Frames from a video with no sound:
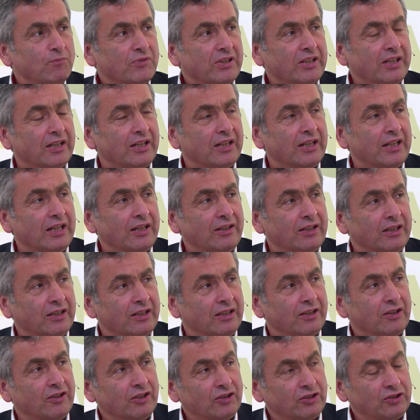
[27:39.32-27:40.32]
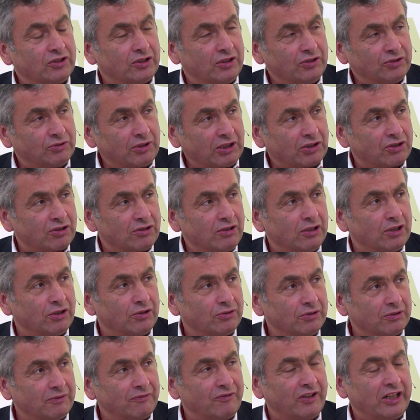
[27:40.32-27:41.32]
The construction
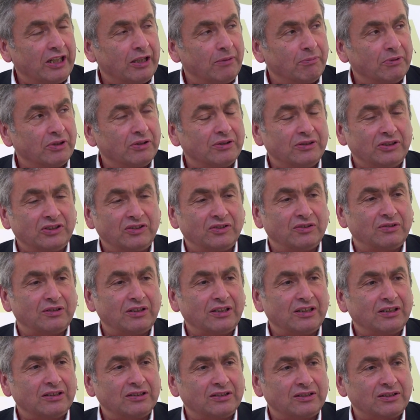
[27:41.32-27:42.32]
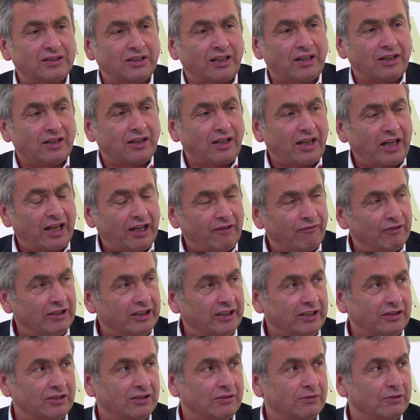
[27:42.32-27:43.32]
loan environment is heavily
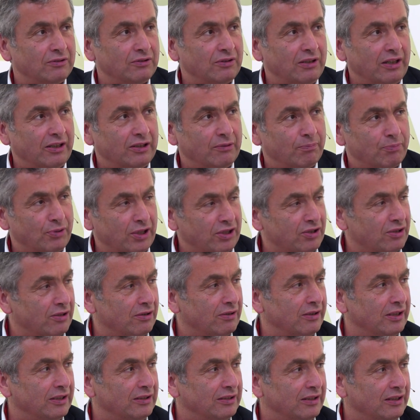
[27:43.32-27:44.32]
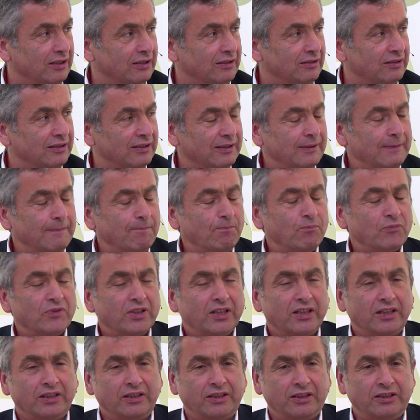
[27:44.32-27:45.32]
under pressure and
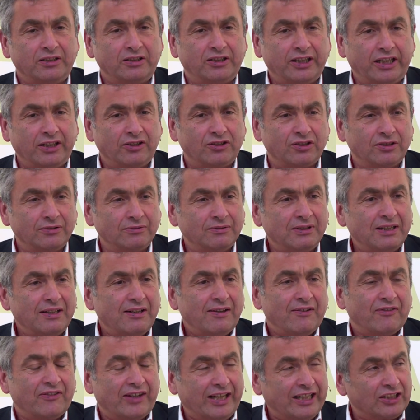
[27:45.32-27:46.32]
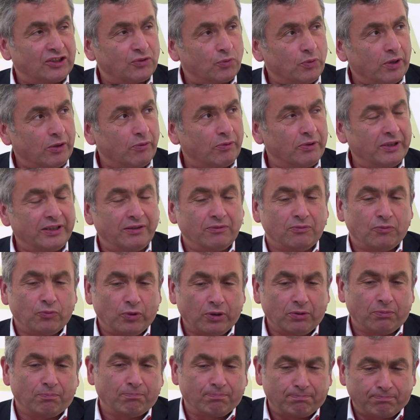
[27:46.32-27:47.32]
in tension. That's where we
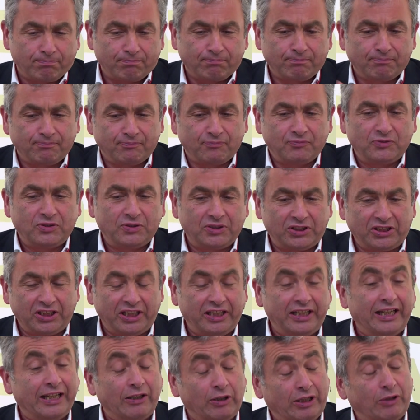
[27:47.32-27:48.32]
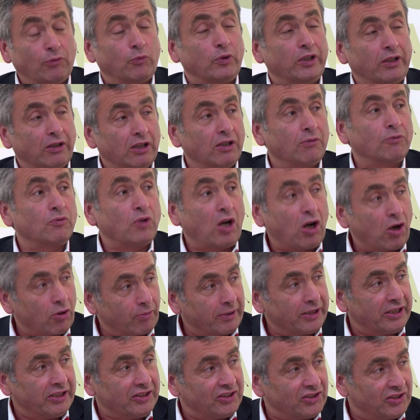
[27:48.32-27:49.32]
will see, and that we are
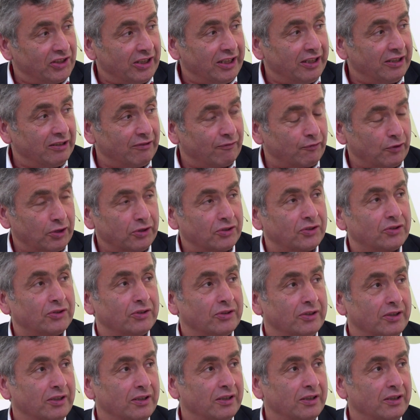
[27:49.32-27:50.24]
already seeing the first